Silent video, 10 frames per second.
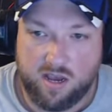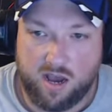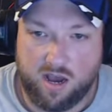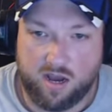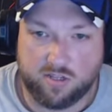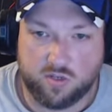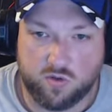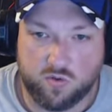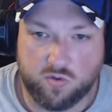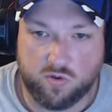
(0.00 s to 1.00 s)

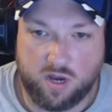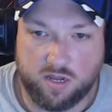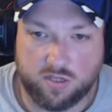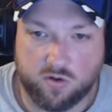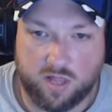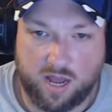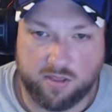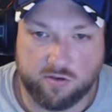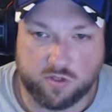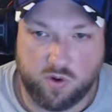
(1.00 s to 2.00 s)
to a lot of
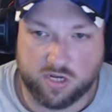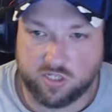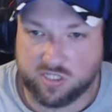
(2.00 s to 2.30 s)
those questions.